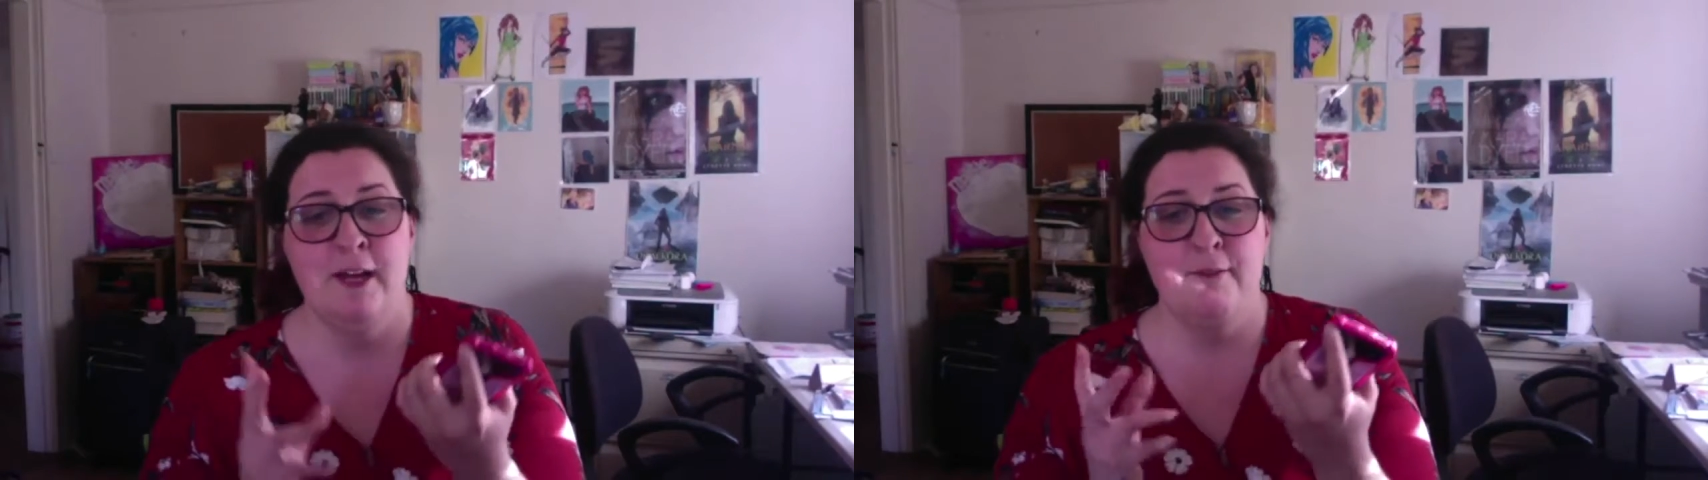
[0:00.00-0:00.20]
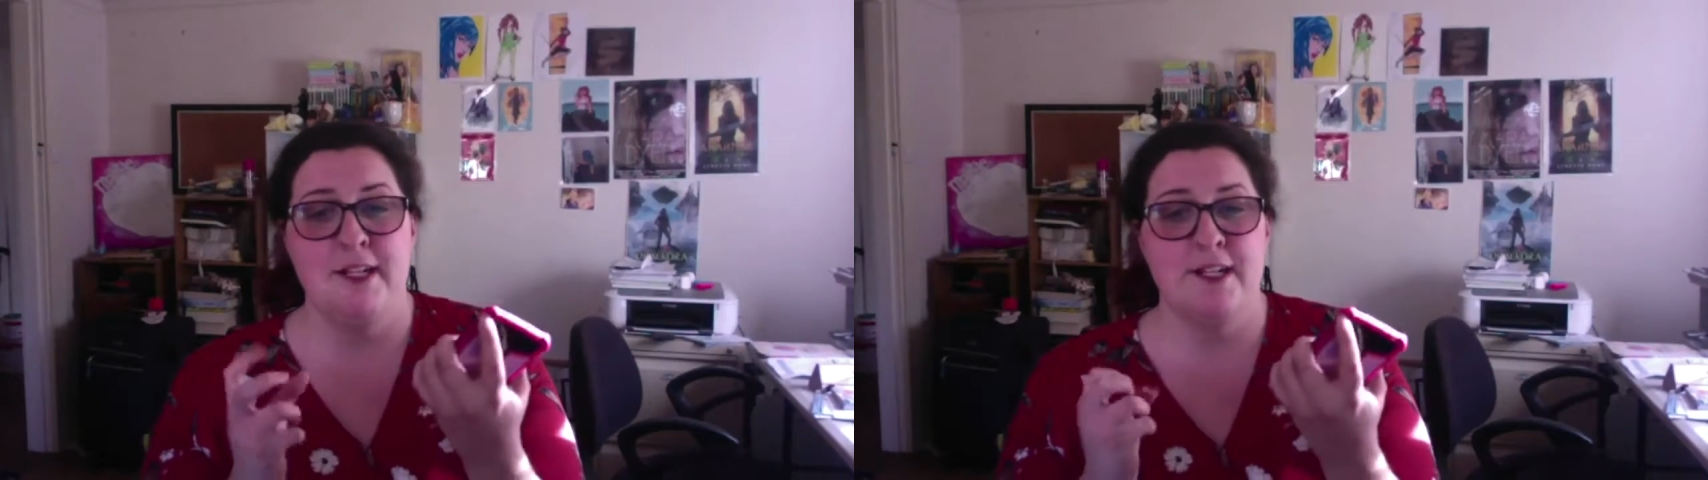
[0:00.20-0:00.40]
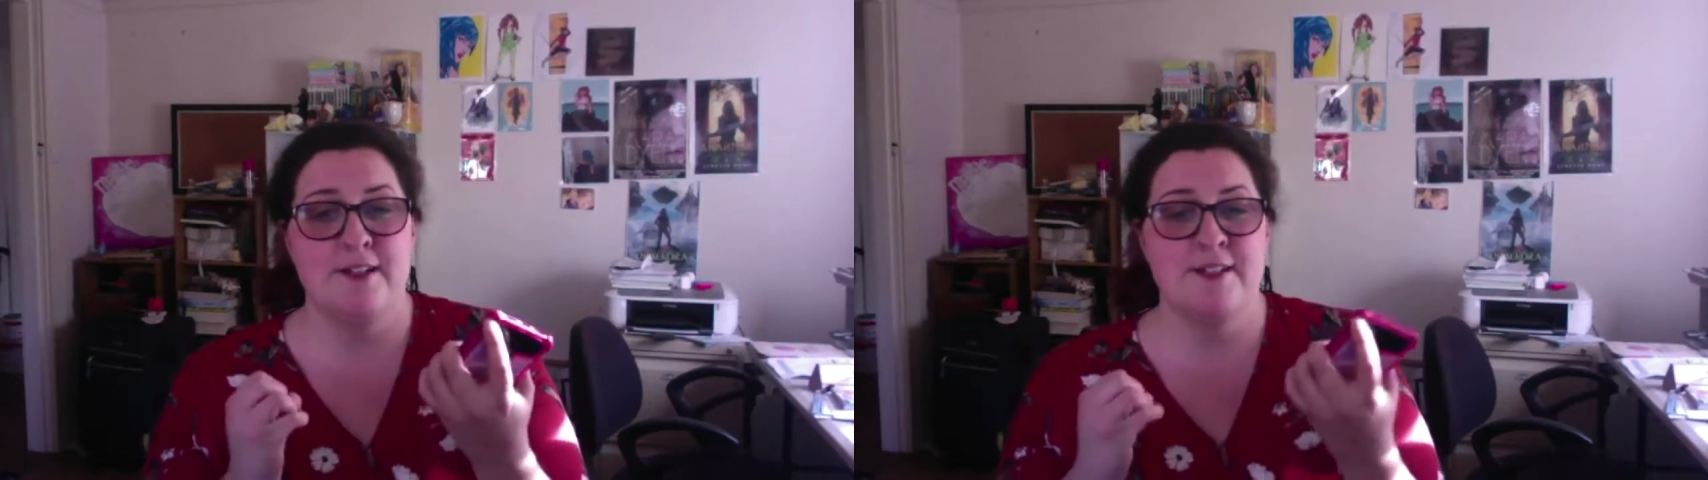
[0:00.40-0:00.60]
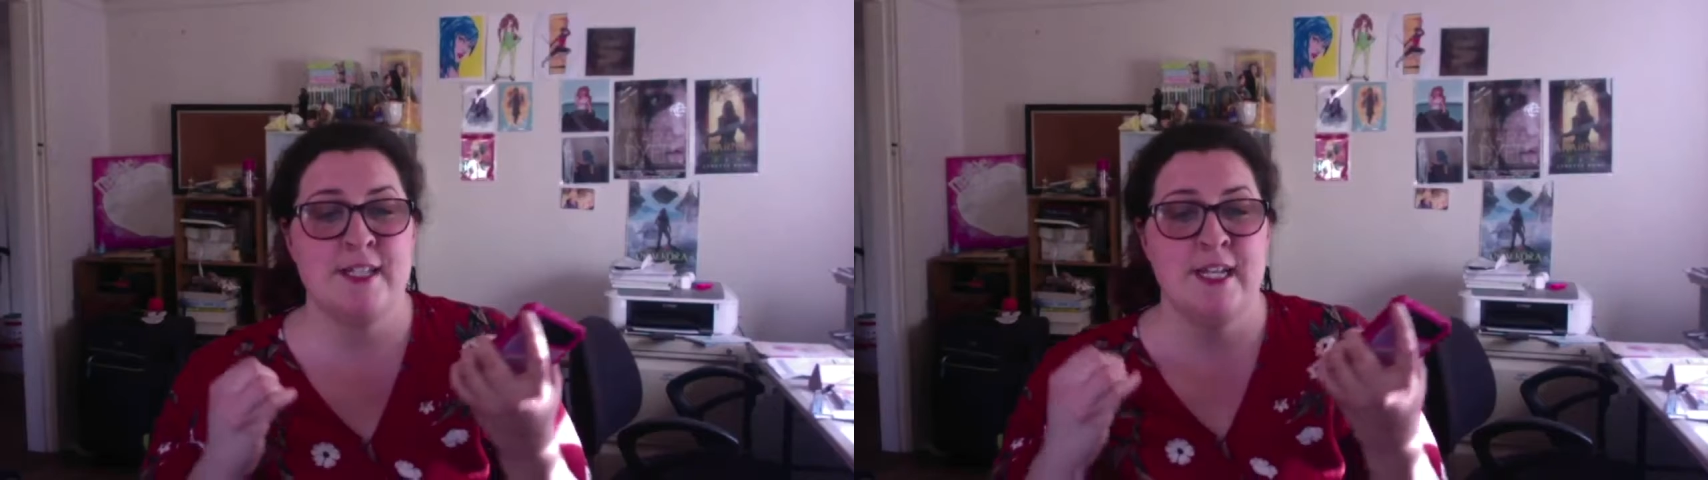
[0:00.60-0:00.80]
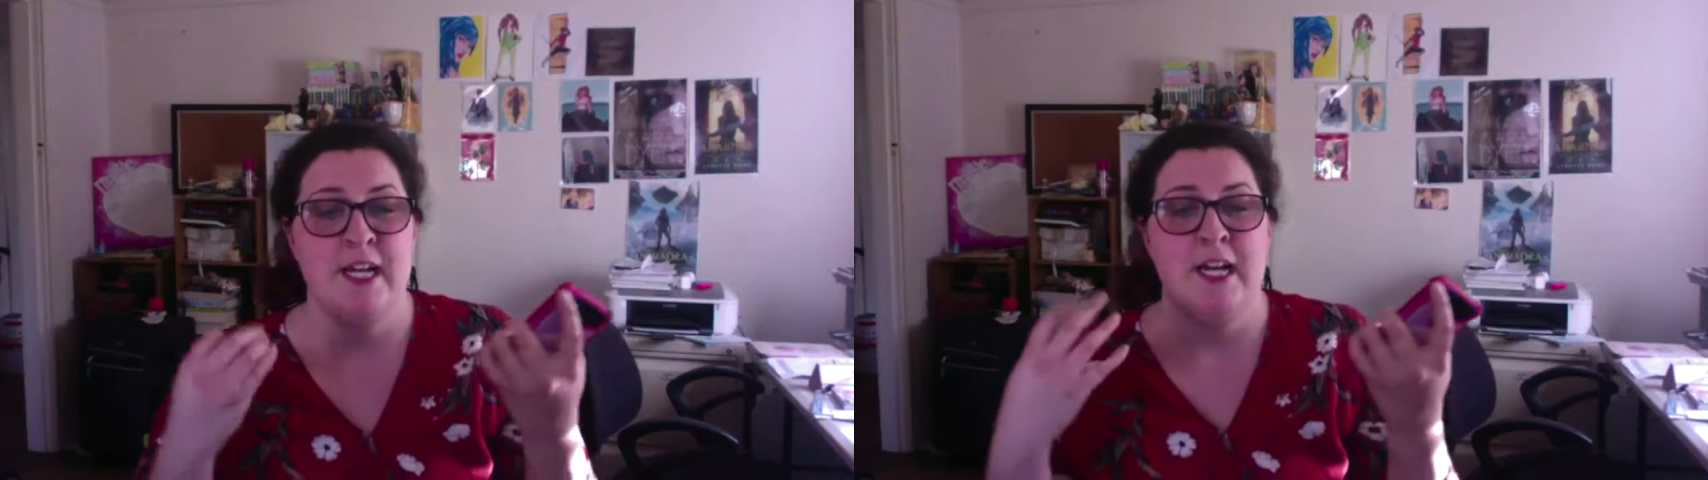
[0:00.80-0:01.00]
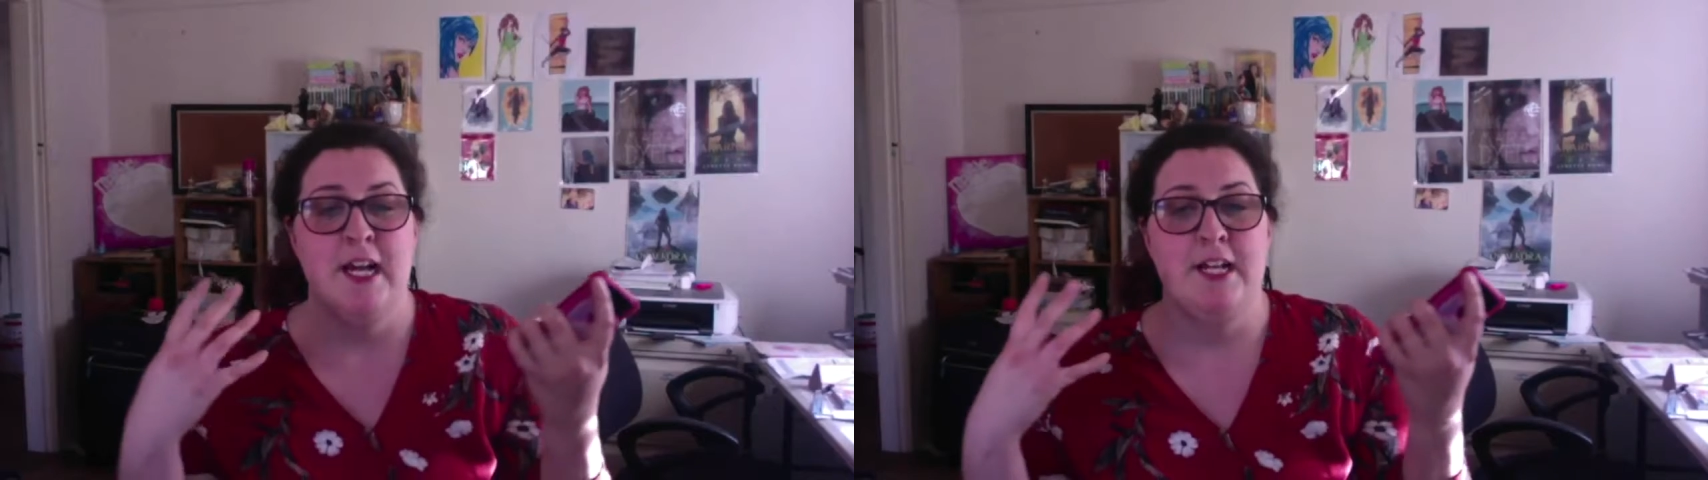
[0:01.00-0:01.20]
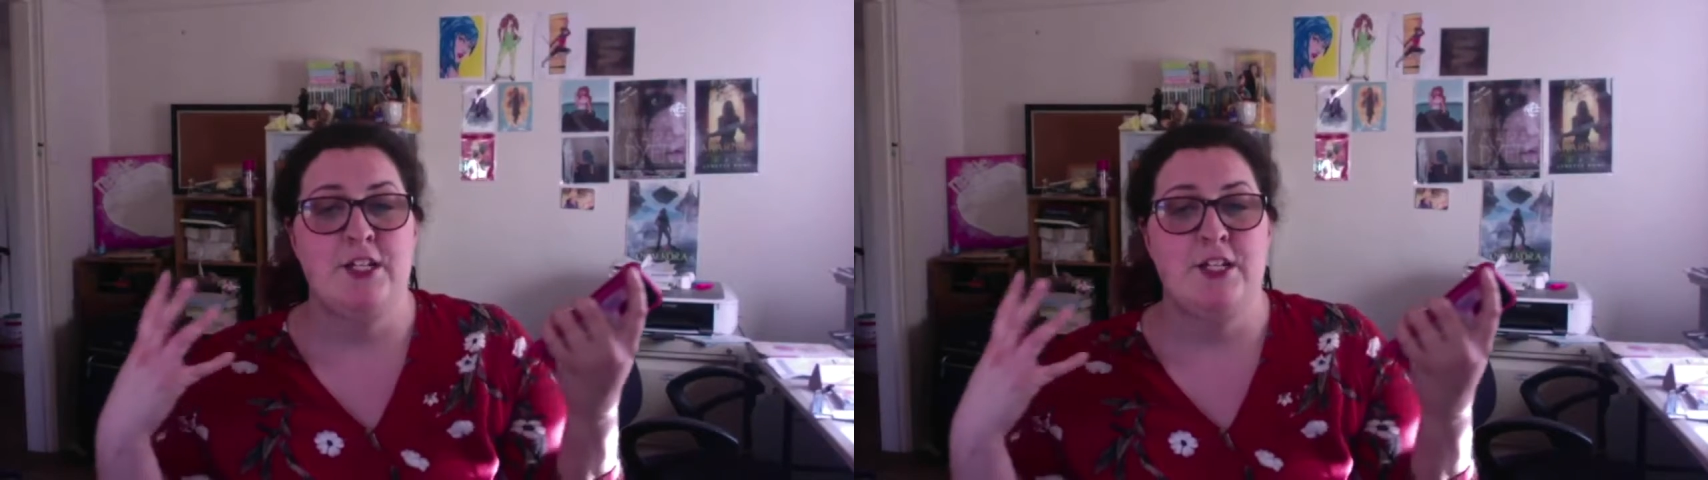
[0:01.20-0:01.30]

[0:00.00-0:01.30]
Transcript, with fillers: because it